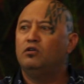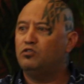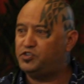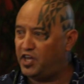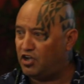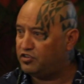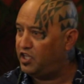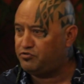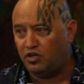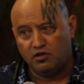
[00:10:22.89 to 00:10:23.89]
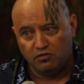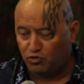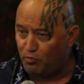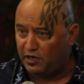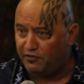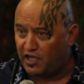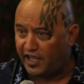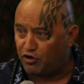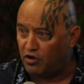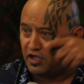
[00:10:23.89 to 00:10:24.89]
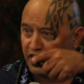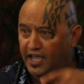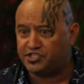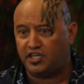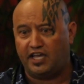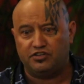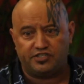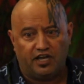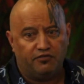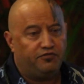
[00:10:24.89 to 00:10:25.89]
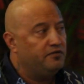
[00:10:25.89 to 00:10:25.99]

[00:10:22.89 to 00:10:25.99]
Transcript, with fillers: So check out the issue. Don't believe Kaleikoa. Educate yourself.